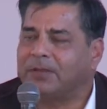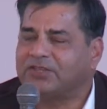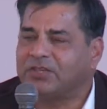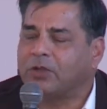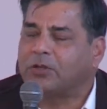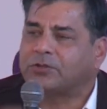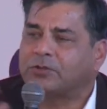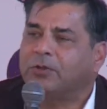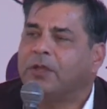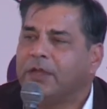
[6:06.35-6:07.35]
but she's
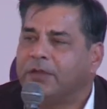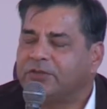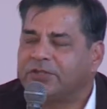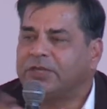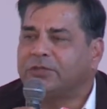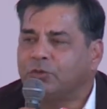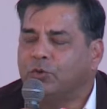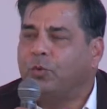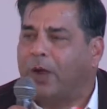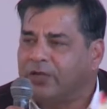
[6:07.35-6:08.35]
also written
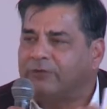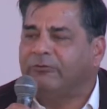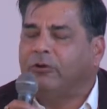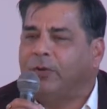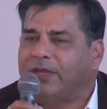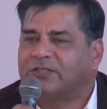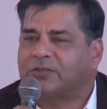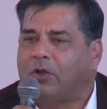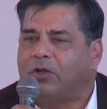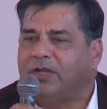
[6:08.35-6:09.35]
two wonderful, very
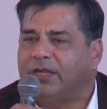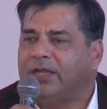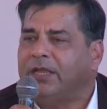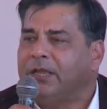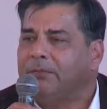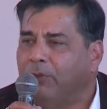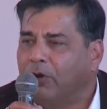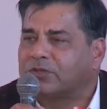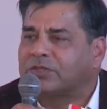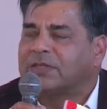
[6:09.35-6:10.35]
scholarly
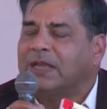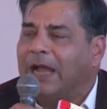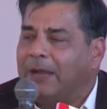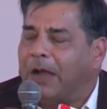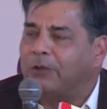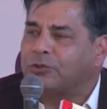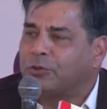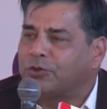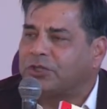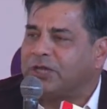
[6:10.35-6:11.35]
books about
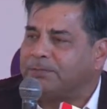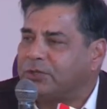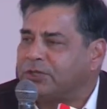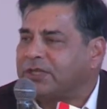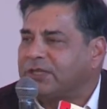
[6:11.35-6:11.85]
social and political